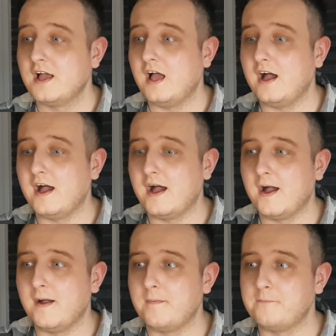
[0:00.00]

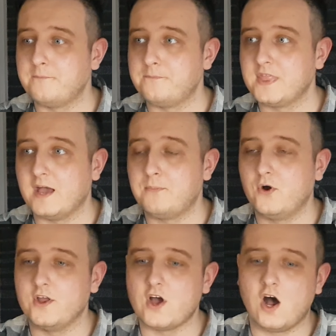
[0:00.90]
I
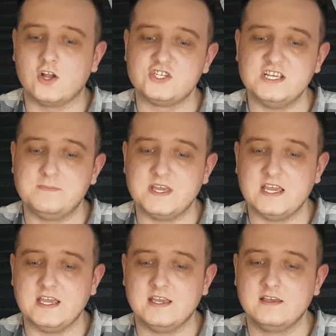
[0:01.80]
put an
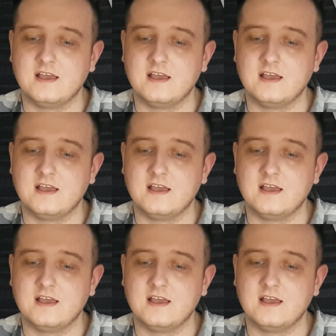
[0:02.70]
RGB